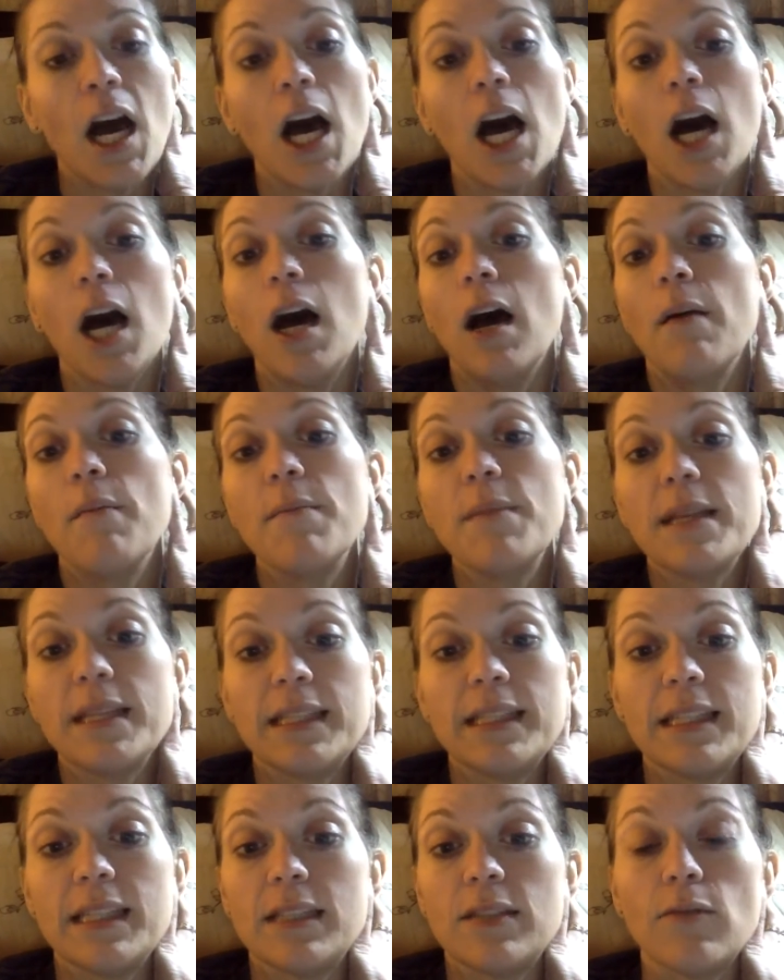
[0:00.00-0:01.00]
Um,
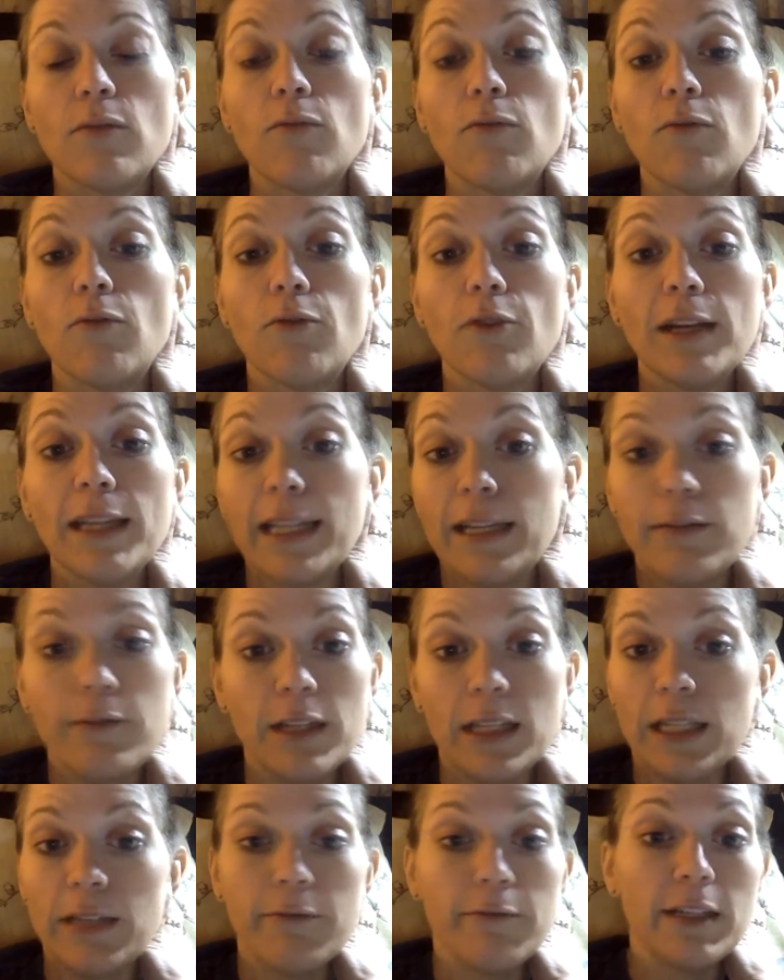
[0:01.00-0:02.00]
this is really,
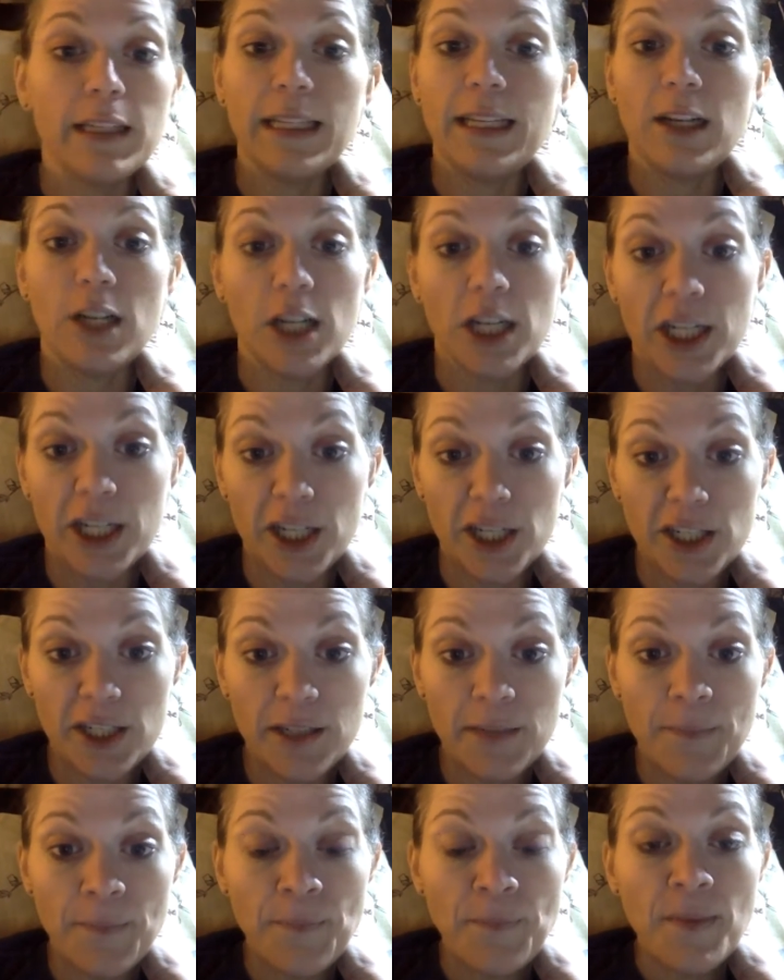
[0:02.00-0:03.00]
really, really hard.
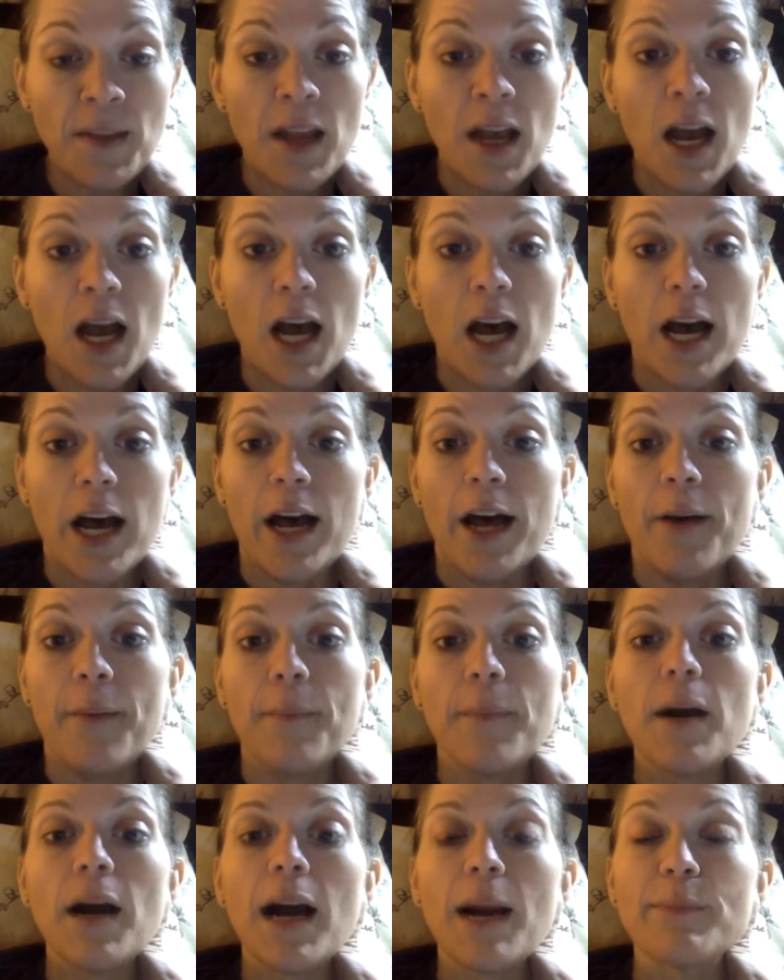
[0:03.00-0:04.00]

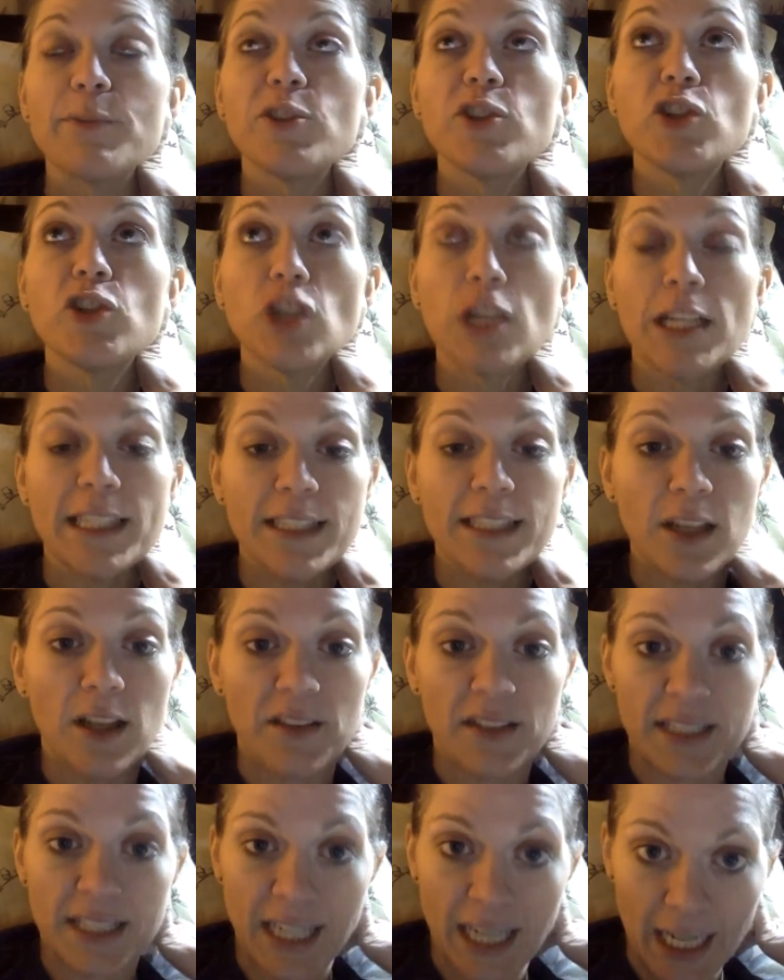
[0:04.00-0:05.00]
Um, I'm stressed
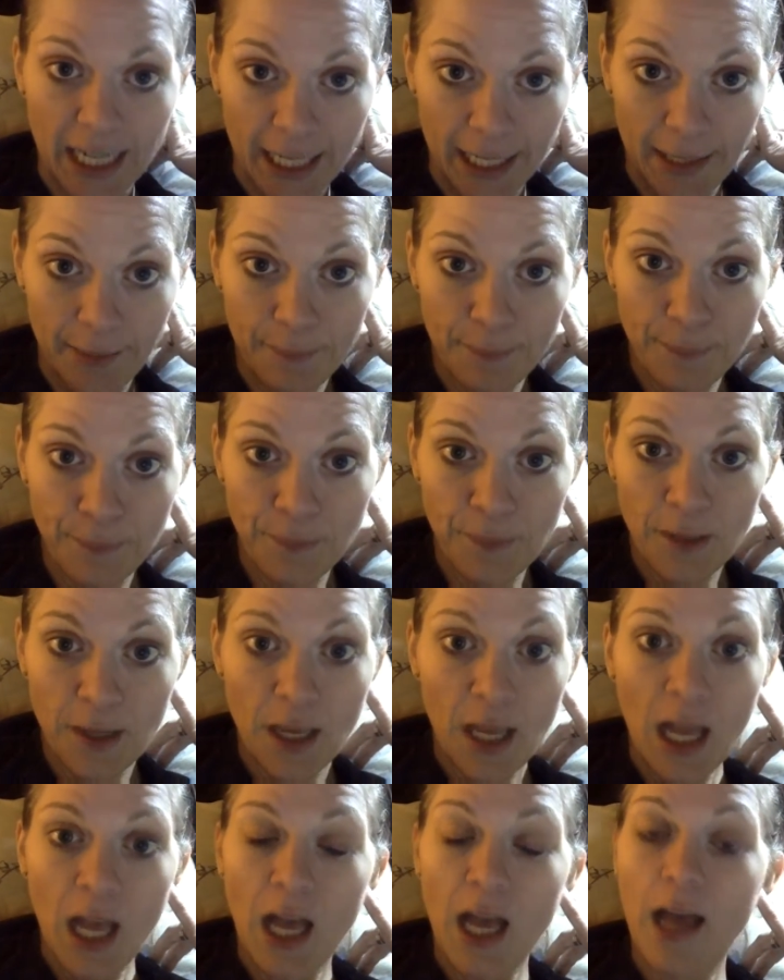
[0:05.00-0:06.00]
all the time.
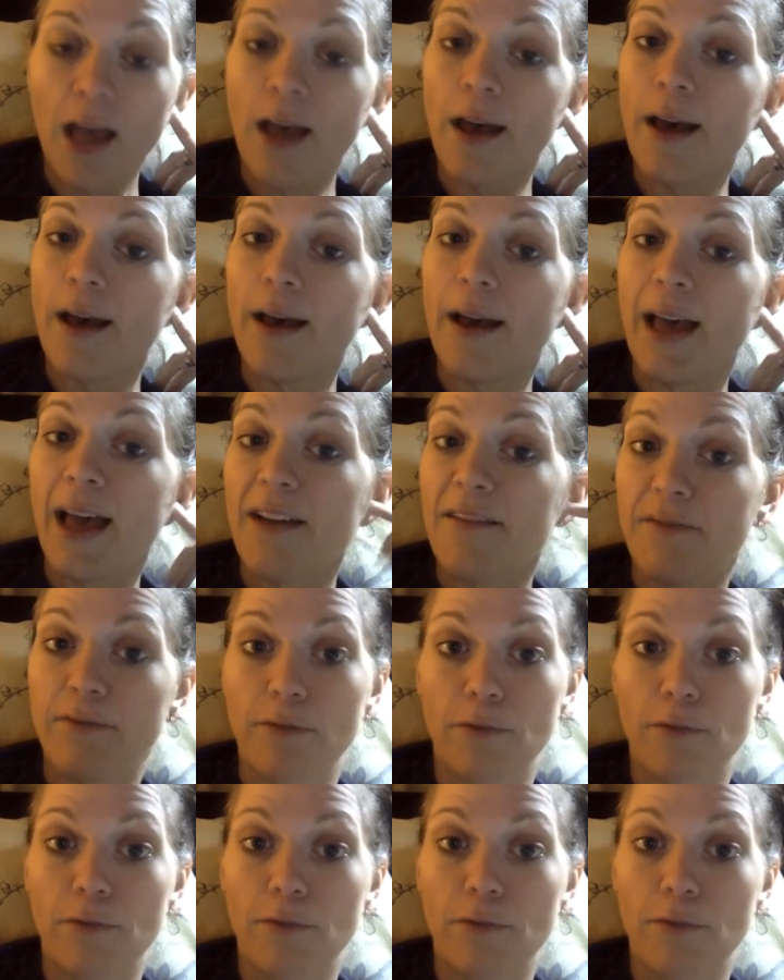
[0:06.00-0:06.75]
I have